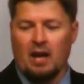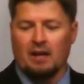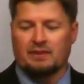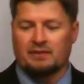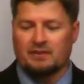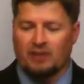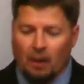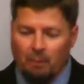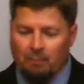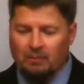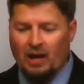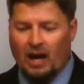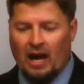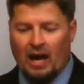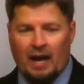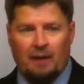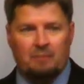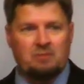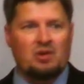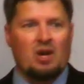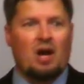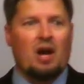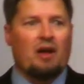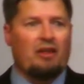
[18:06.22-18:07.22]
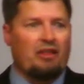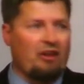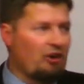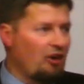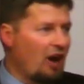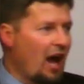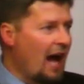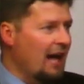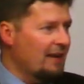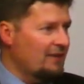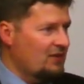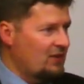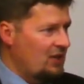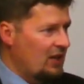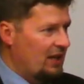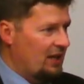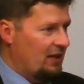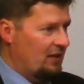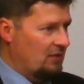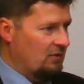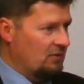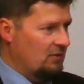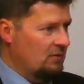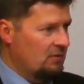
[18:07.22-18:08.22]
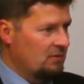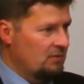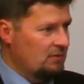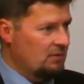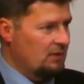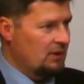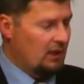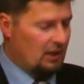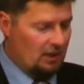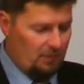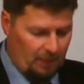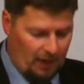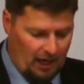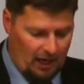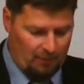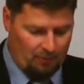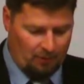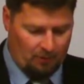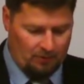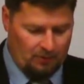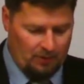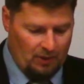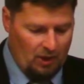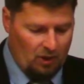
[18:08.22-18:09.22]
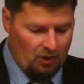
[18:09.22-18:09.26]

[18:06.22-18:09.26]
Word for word: Sometimes they're not seen in the Bible.